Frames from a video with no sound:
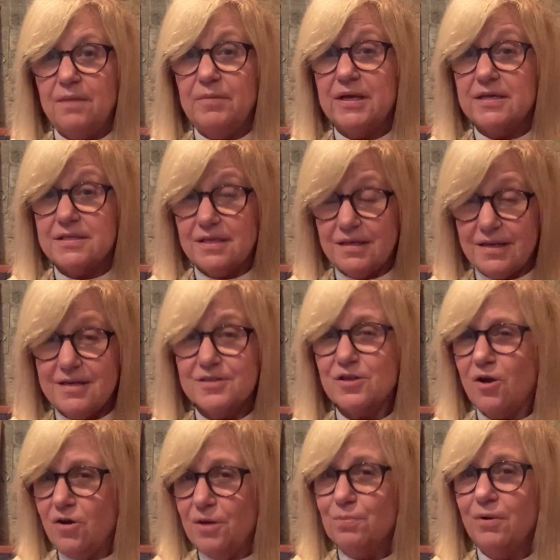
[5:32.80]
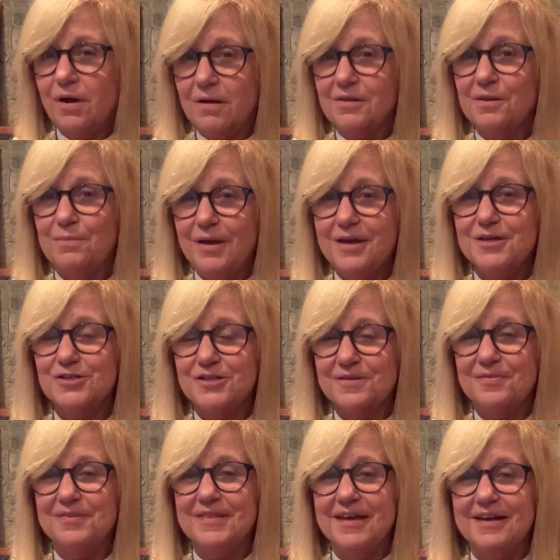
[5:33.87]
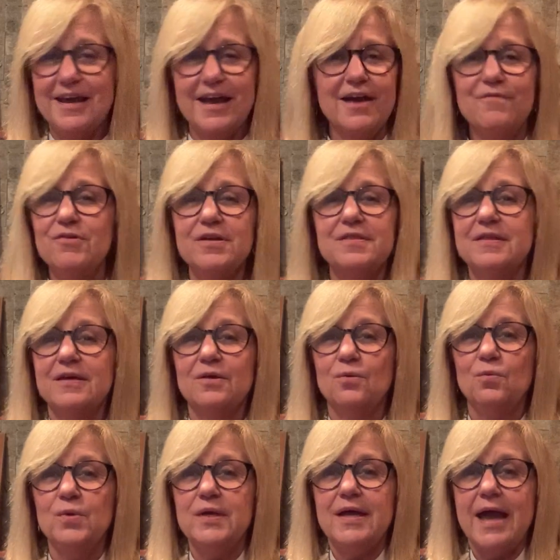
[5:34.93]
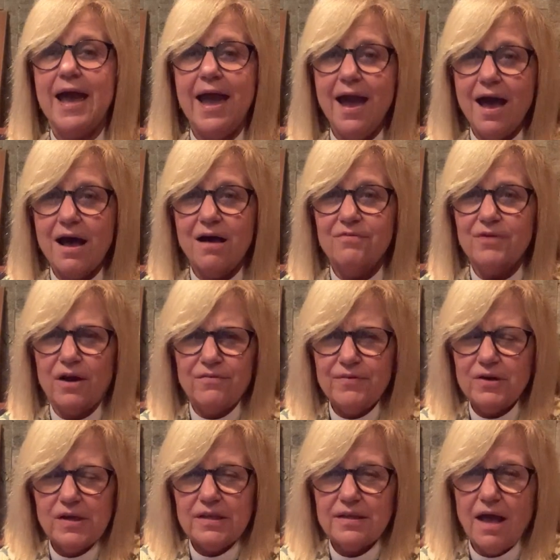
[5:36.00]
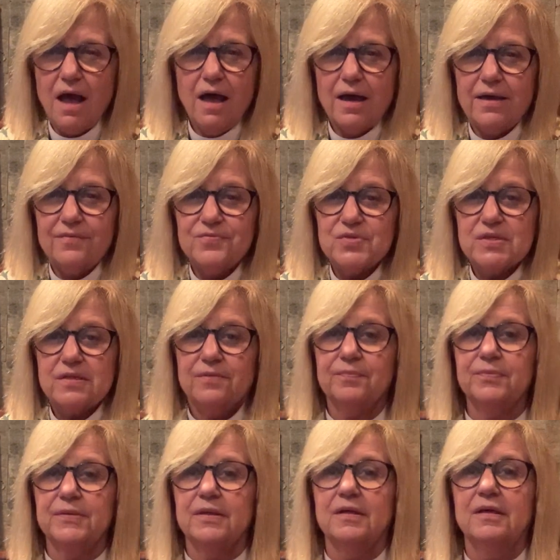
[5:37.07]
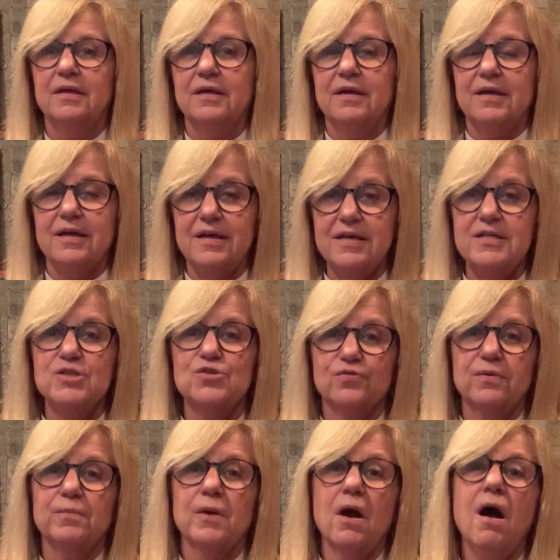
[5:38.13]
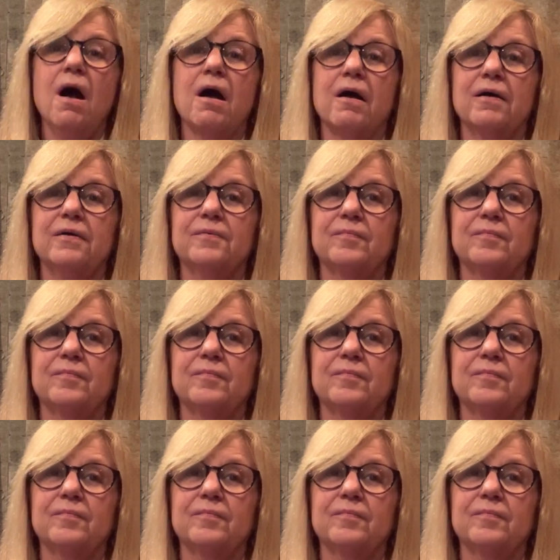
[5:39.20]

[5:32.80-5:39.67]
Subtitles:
Because it is our proclamation that everything we have, our very lives, is from God.